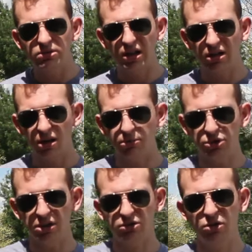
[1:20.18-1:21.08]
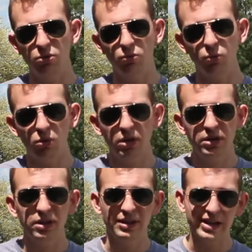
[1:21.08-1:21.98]
sky objects,
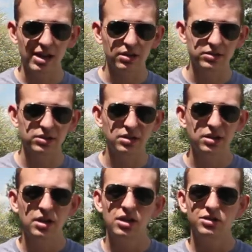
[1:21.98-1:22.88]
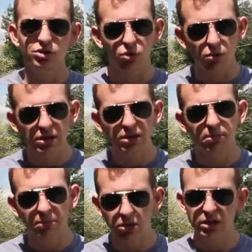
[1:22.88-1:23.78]
one galaxy 20
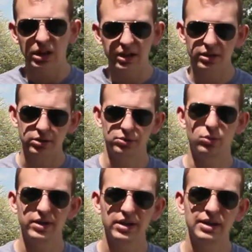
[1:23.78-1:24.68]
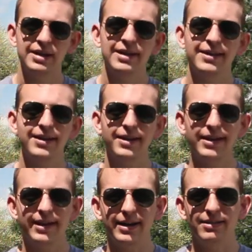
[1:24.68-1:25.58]
million light years away,
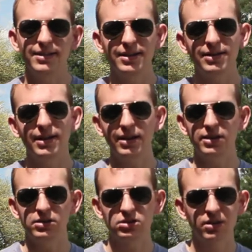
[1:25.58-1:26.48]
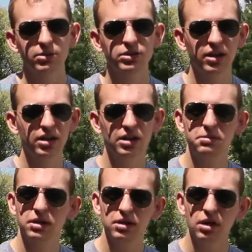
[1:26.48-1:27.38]
and then a
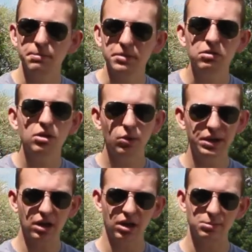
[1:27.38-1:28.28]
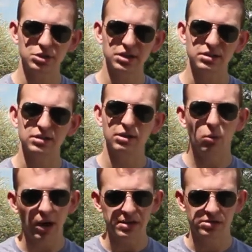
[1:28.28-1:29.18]
summertime Milky Way object that
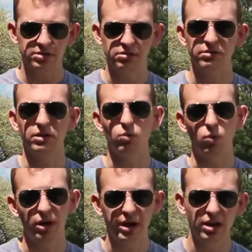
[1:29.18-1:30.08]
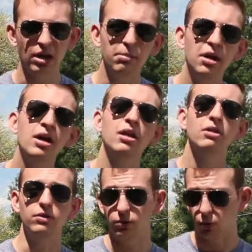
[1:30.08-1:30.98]
rises at around 1 a.m.,
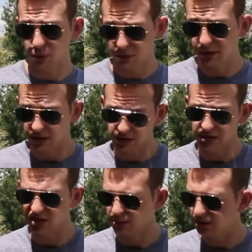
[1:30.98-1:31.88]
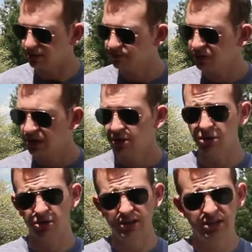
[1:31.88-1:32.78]
the North American Nebula. The
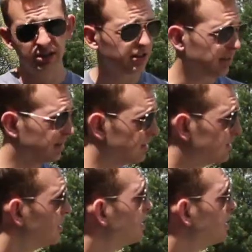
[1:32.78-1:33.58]
crazy thing is,